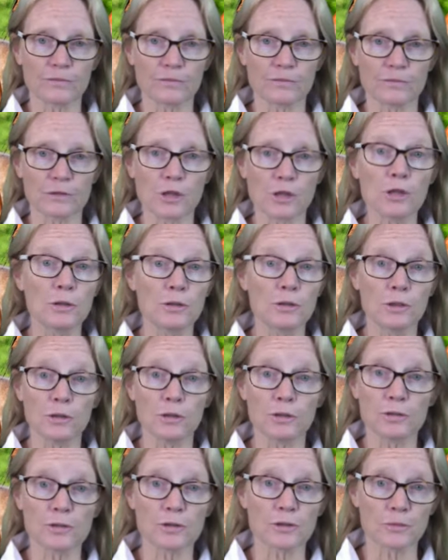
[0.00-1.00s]
2
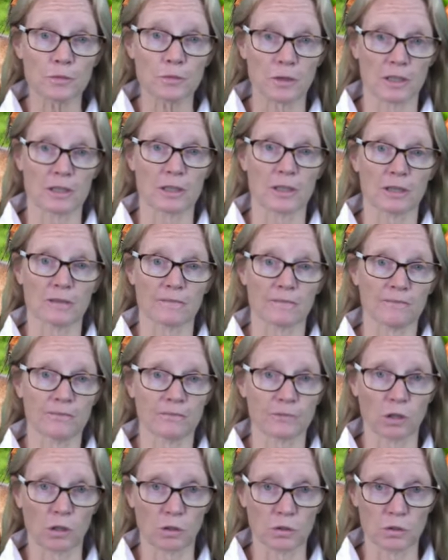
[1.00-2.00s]
newtons of pressure
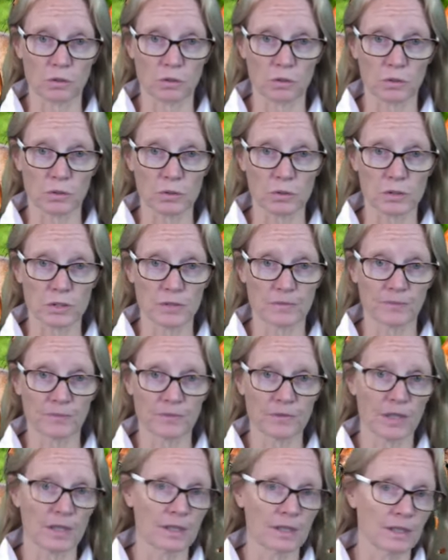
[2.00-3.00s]
on the horse.
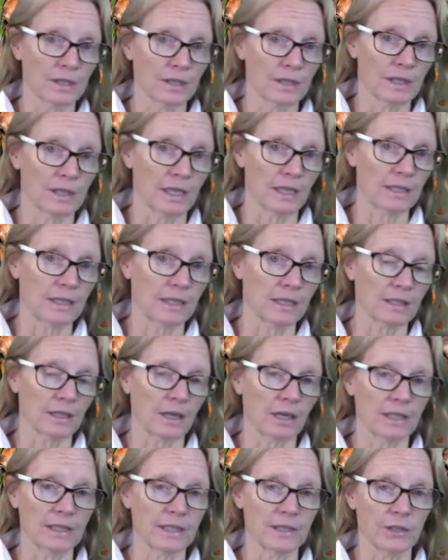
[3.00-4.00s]
And yet
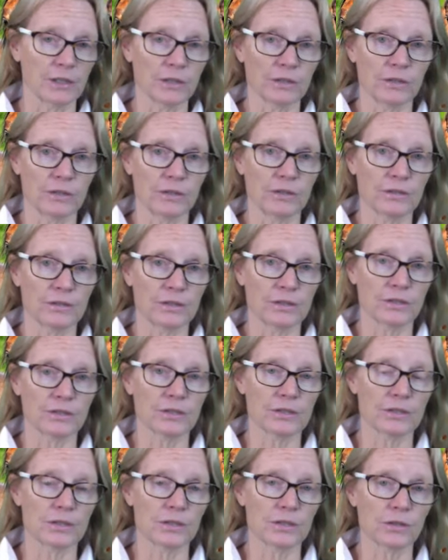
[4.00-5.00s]
I know that
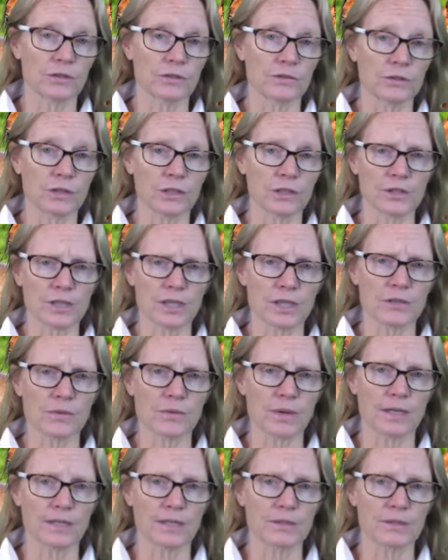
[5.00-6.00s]
there's a lot of dressage
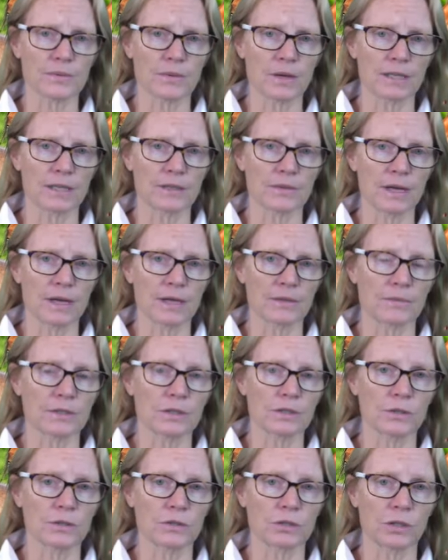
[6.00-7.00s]
riders riding around with
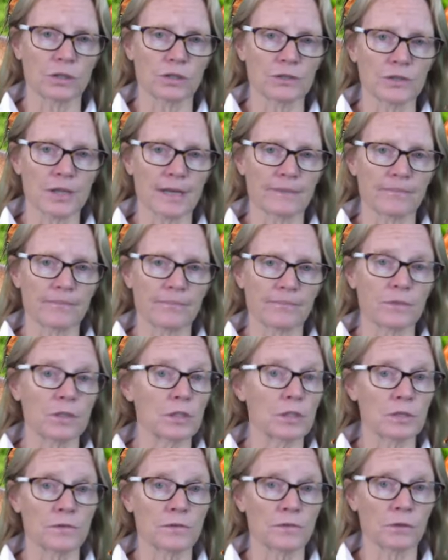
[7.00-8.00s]
a good contact
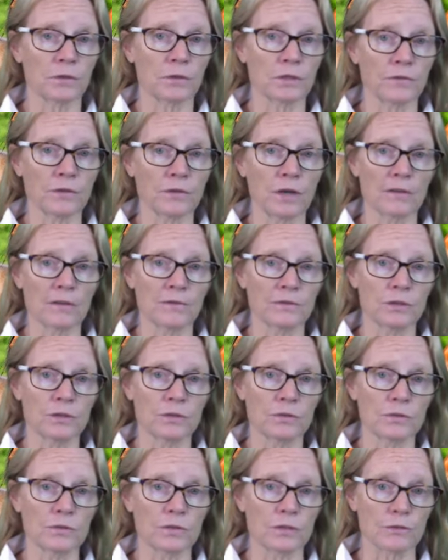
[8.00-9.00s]
that's 45
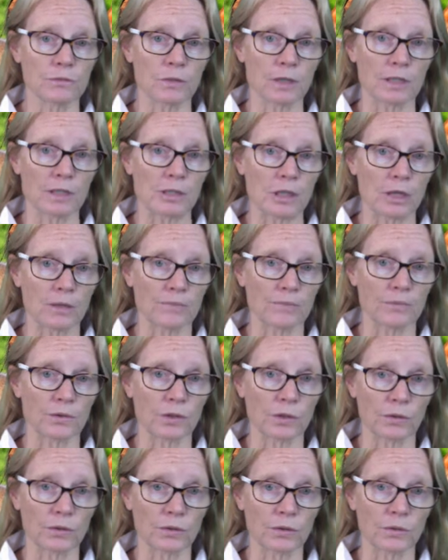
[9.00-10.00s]
newtons of pressure
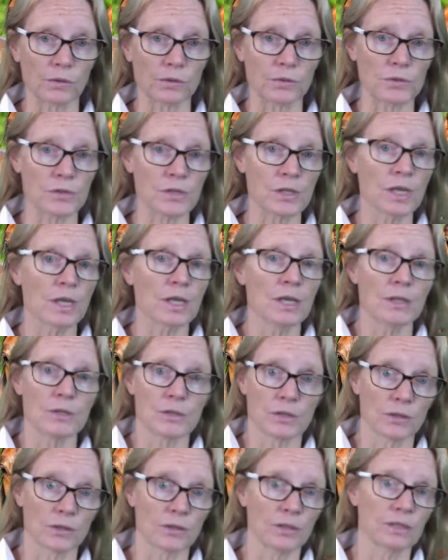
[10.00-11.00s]
on the horse.
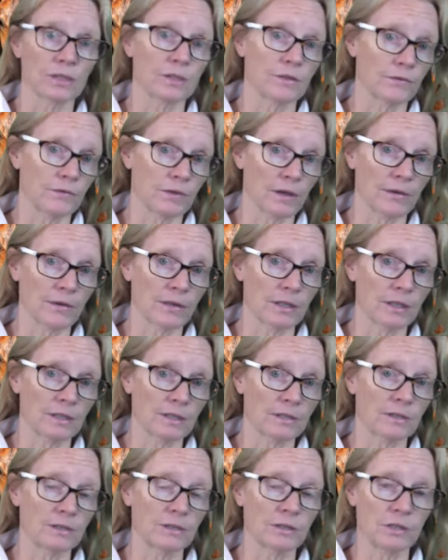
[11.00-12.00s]
So it's a
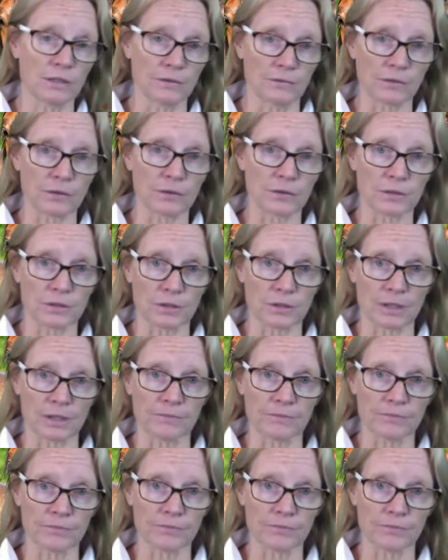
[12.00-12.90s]
very different thing.